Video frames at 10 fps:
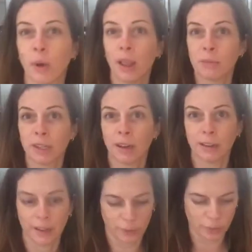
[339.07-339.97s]
I'm talking. I
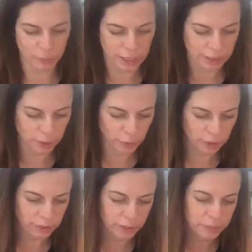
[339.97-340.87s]
don't want to be adding the wrong
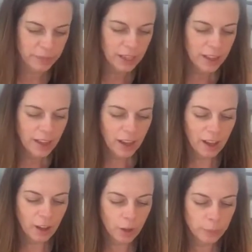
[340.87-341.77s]
thing.
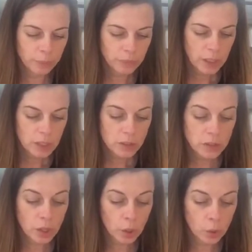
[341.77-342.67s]

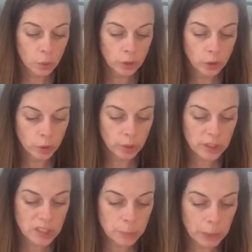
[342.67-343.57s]
So you could
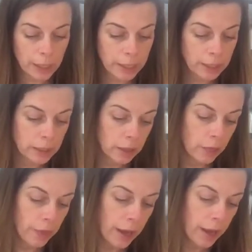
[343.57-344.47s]
explain
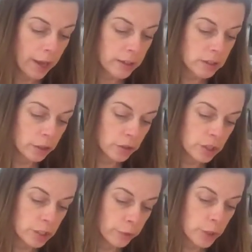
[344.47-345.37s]
that there's a
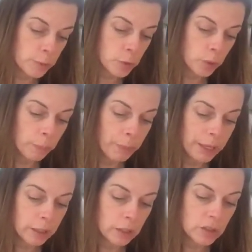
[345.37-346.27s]
difference between
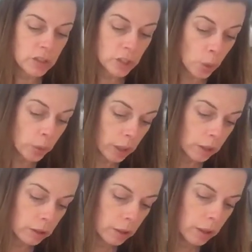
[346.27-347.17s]
baking
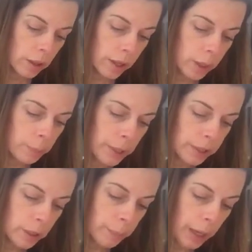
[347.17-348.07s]
soda and
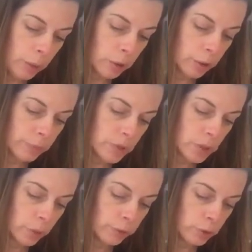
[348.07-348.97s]
baking powder. So
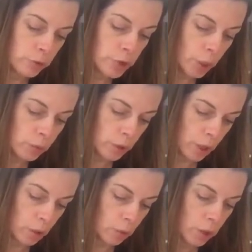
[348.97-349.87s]
if you don't
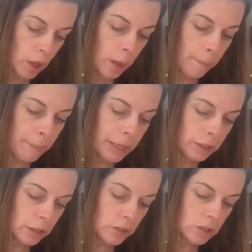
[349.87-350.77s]
know,
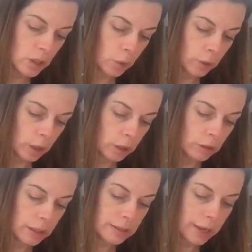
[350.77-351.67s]
baking soda
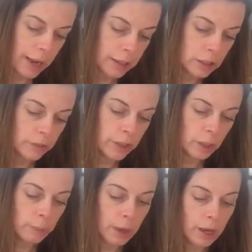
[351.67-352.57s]
is
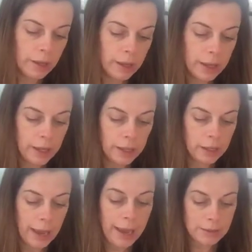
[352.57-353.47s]
activated by an
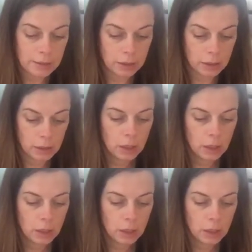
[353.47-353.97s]
acid.